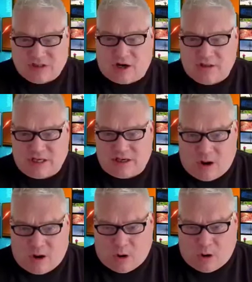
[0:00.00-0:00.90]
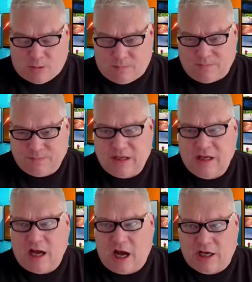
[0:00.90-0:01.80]
Stars at home
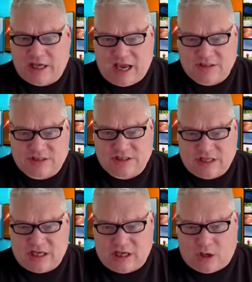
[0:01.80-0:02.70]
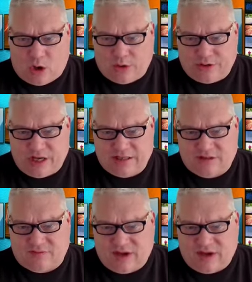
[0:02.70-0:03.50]
against the Golden Knights of